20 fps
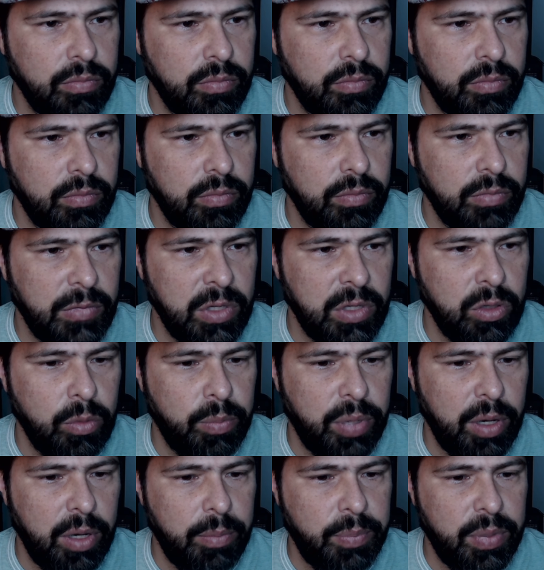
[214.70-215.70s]
You can do
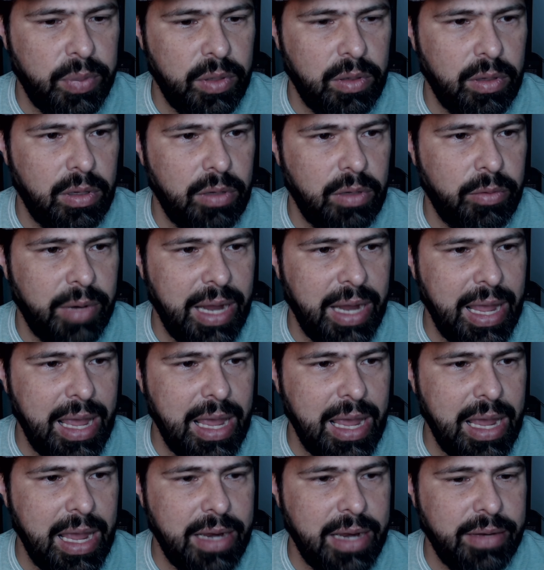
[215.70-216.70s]
purple,
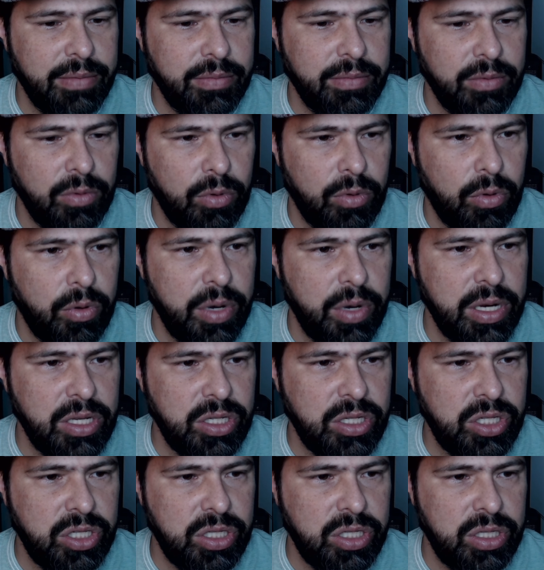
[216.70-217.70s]
red,
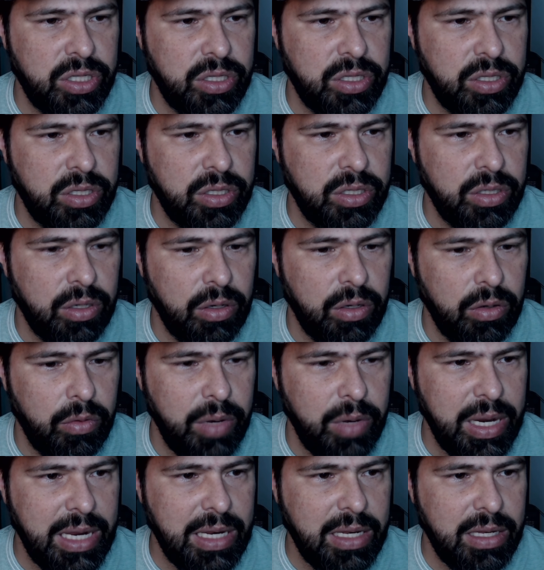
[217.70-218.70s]
orange,
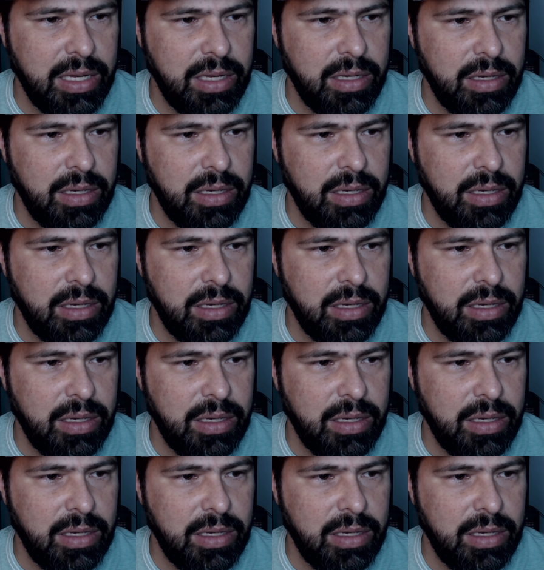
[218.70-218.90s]
green.